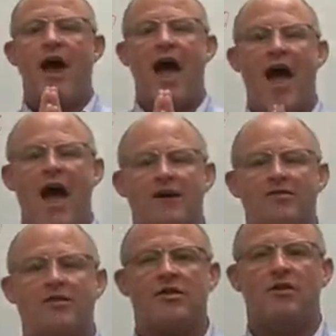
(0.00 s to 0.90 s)

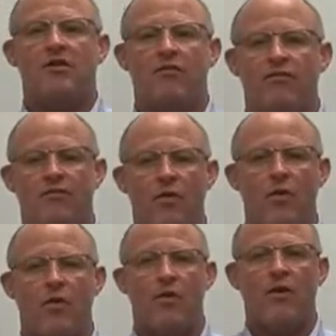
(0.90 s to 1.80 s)
Ask
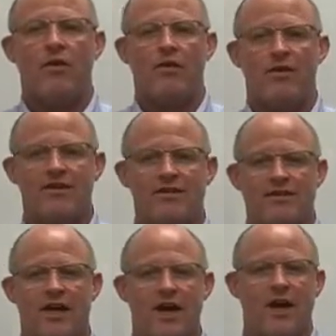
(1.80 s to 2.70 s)
for the
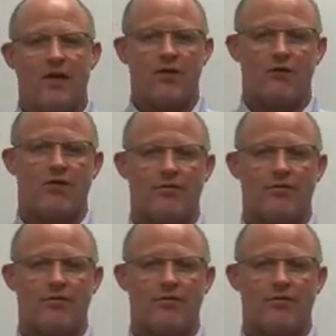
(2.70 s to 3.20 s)
sale.